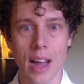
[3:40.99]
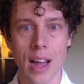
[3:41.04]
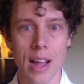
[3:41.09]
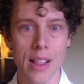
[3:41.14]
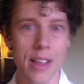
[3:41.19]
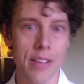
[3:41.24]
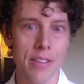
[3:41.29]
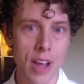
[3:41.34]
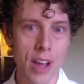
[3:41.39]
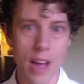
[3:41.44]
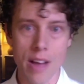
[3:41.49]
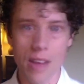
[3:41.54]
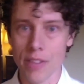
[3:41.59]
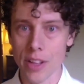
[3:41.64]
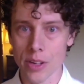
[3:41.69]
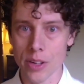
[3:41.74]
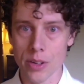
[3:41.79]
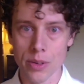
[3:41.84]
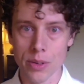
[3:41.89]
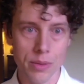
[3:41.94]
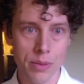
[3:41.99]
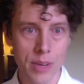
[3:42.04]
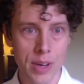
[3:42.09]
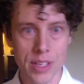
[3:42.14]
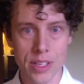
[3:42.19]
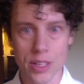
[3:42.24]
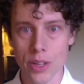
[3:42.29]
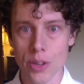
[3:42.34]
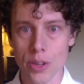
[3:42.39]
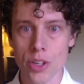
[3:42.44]
I love conflict
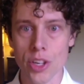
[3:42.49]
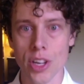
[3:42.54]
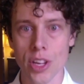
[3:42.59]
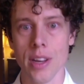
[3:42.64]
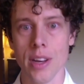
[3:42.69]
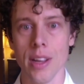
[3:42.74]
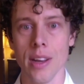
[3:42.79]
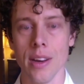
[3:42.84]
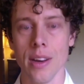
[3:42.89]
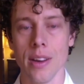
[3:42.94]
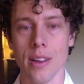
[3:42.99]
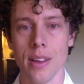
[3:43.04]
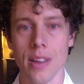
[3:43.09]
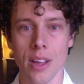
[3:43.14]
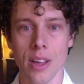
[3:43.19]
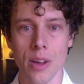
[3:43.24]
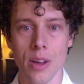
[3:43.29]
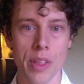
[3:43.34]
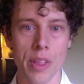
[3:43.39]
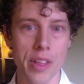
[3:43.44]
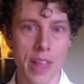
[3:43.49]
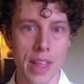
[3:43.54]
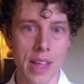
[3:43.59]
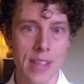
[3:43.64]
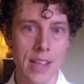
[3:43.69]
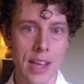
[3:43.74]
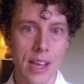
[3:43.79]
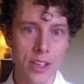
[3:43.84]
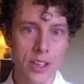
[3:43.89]
resolution and whether nice.